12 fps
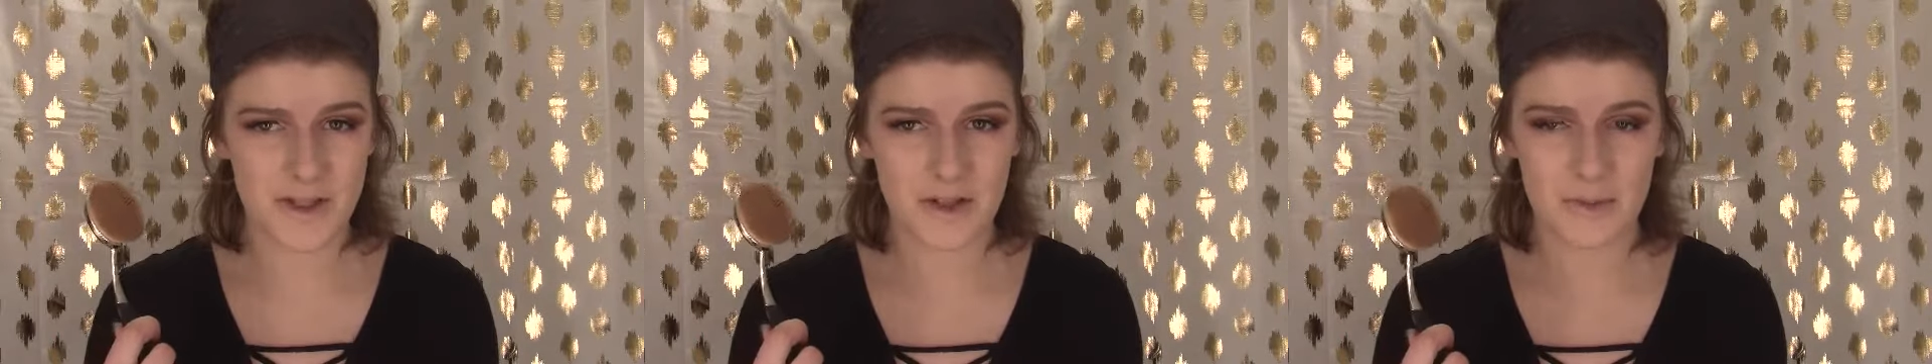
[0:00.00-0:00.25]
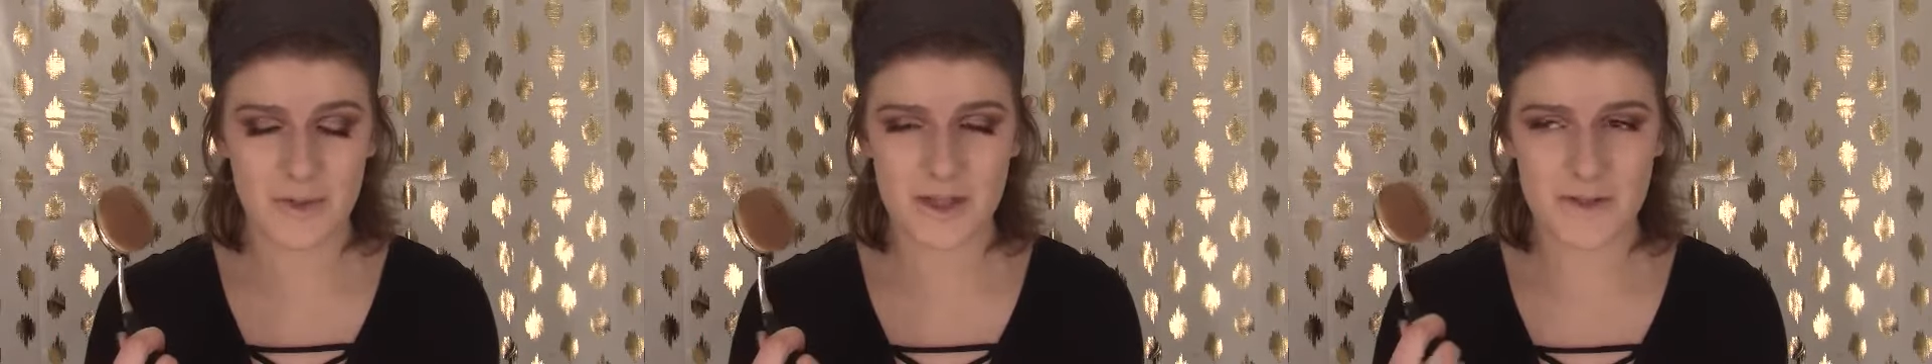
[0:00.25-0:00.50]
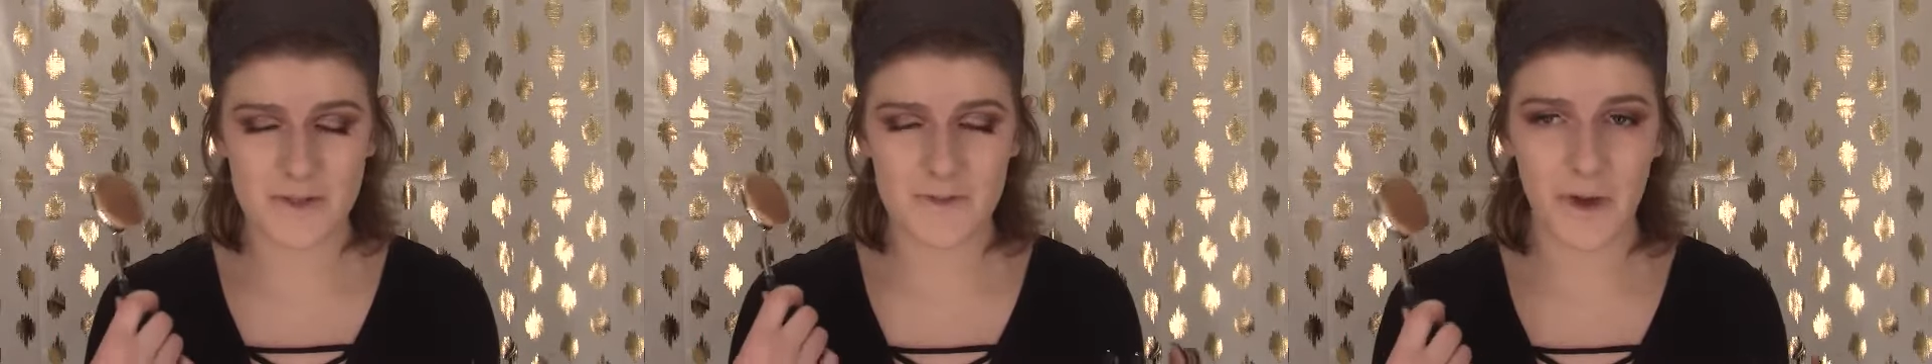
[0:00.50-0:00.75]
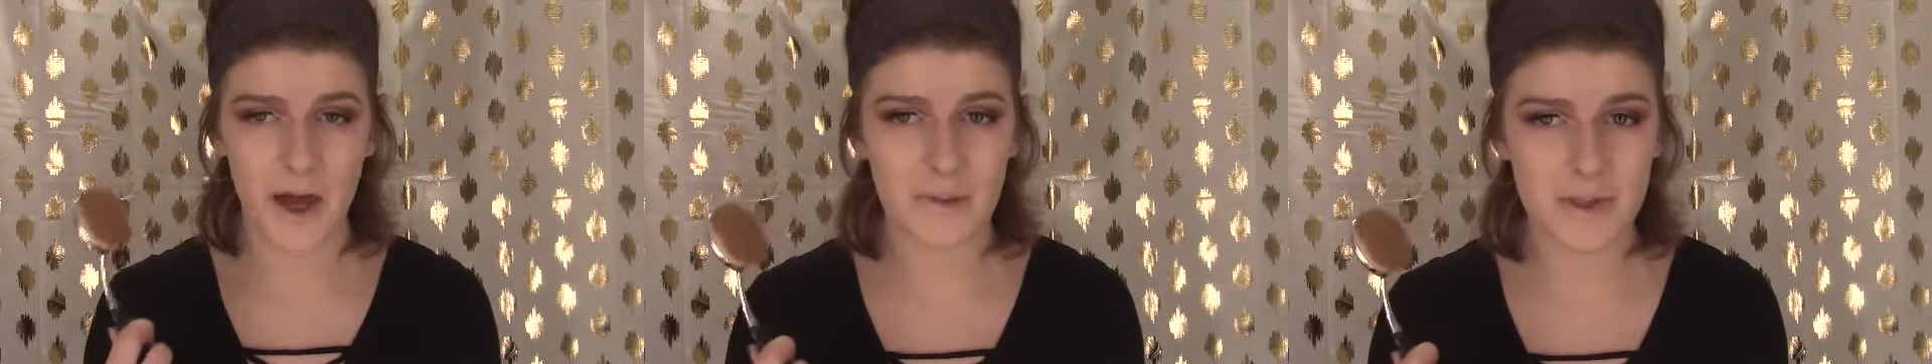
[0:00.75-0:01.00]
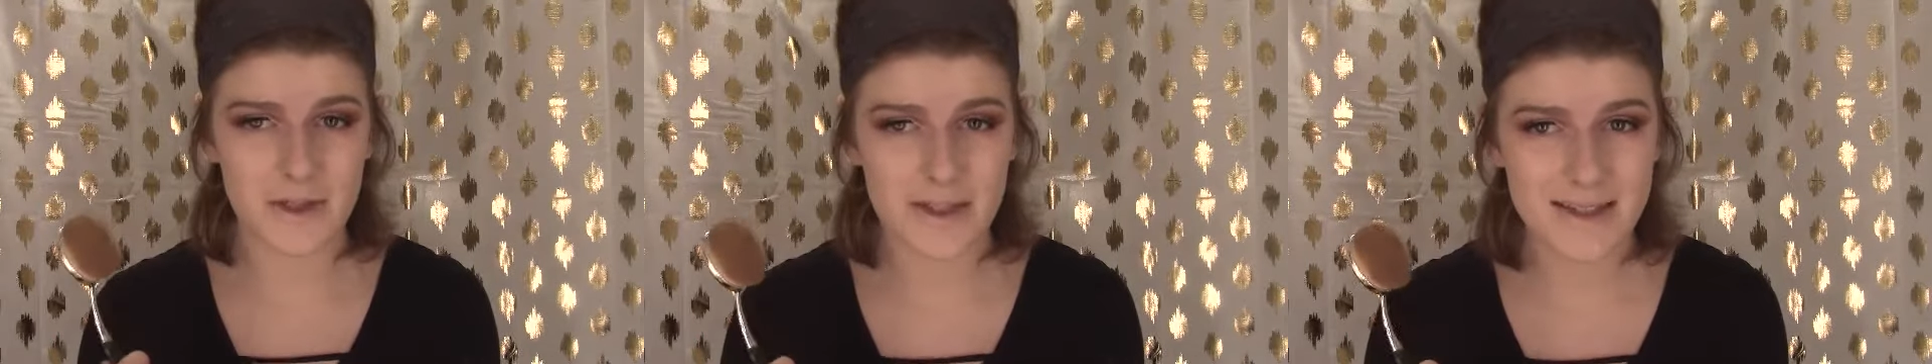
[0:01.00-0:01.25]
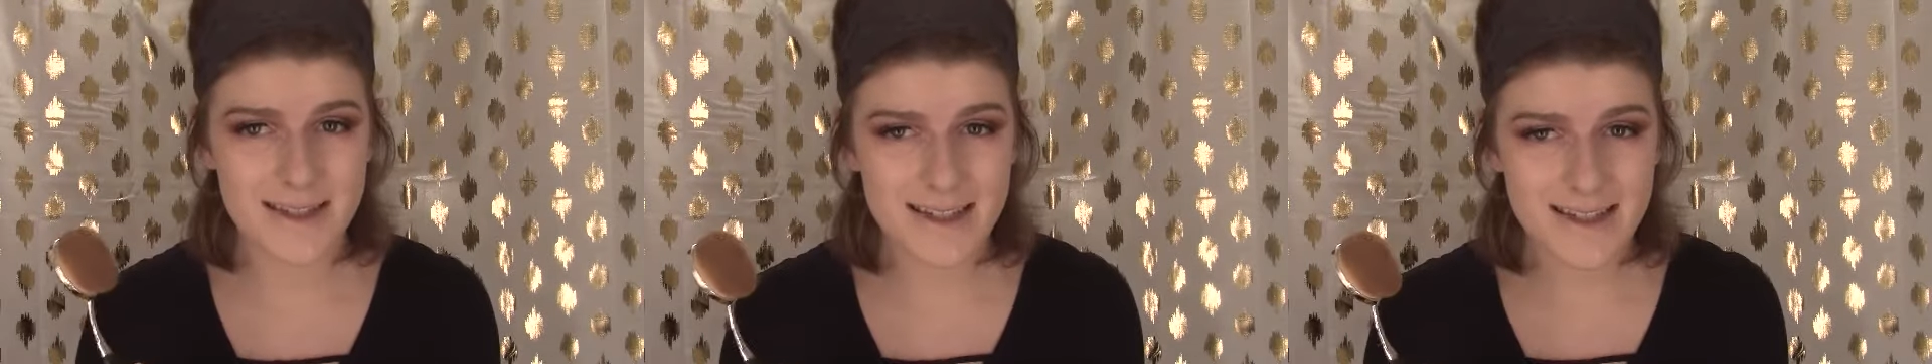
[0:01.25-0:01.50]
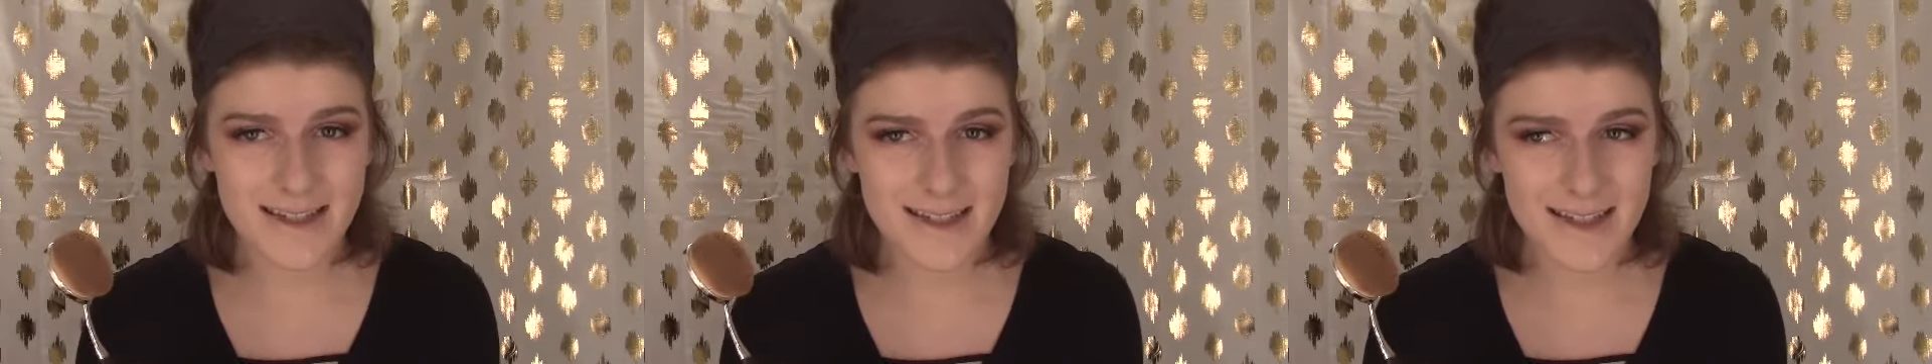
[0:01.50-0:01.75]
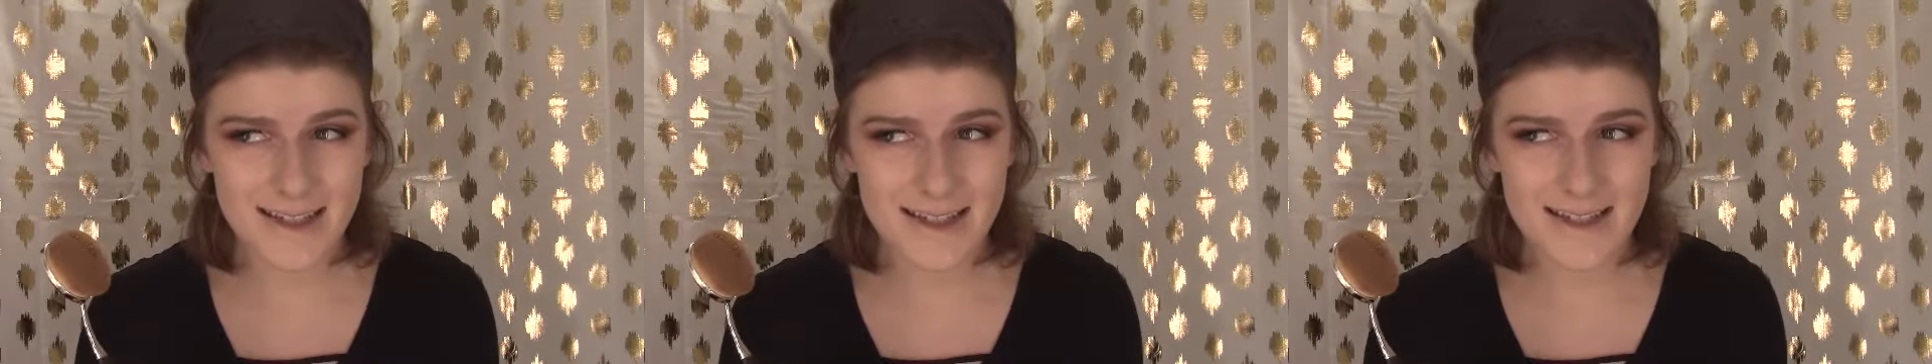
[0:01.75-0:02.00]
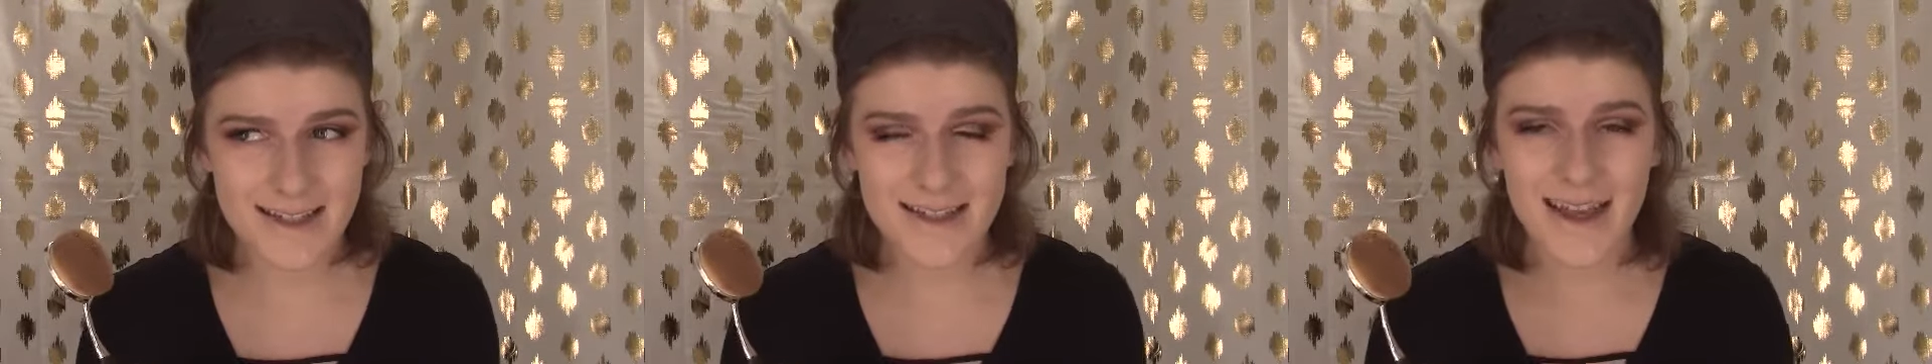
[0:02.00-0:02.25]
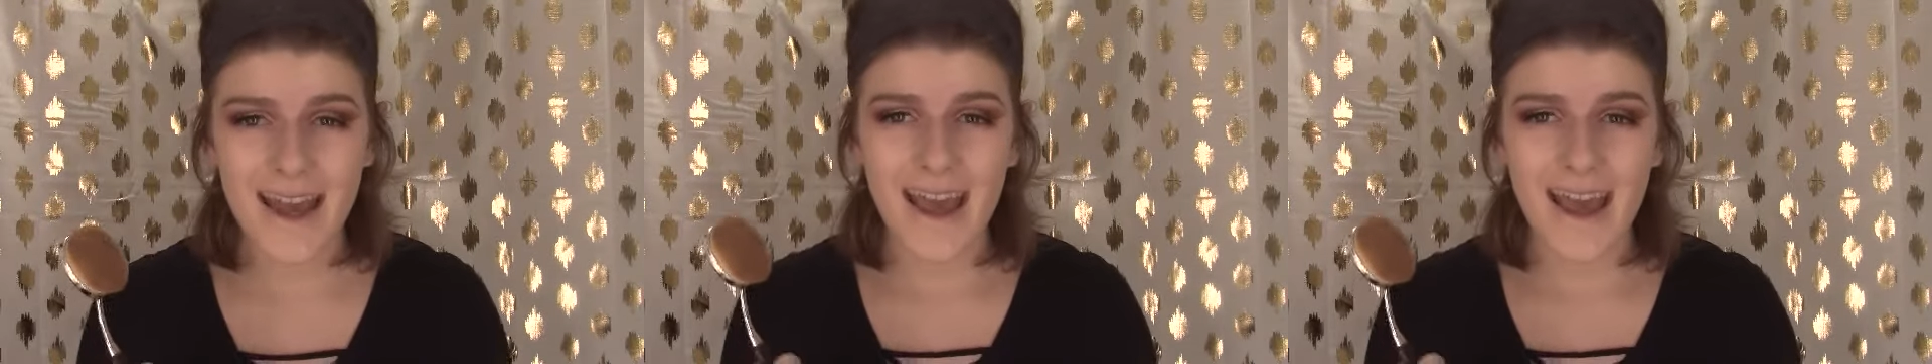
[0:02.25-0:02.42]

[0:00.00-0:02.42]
gonna be as fabulous as it is,